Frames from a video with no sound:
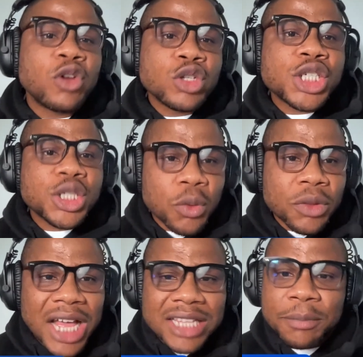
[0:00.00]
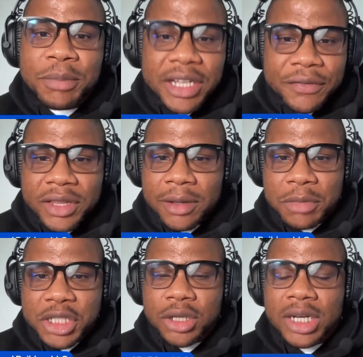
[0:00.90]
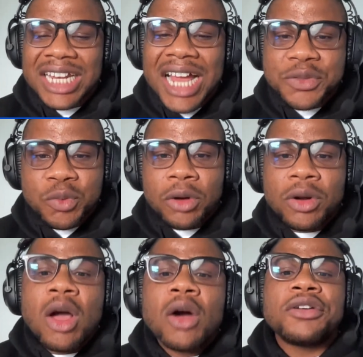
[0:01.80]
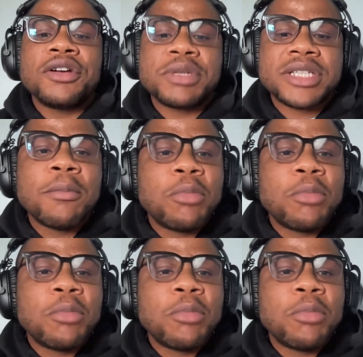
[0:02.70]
not shown that they believe in the mission. And that's what 100%